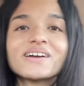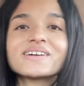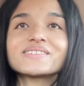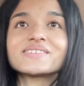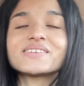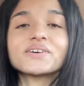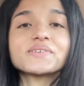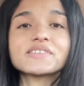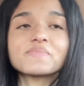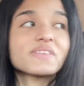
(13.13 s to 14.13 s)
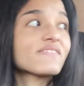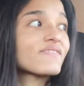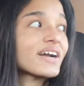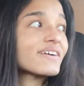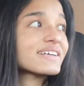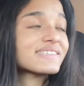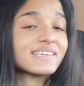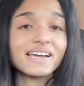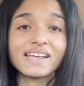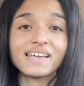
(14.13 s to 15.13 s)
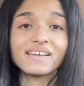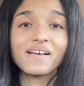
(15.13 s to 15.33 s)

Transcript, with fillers: to tell you something very exciting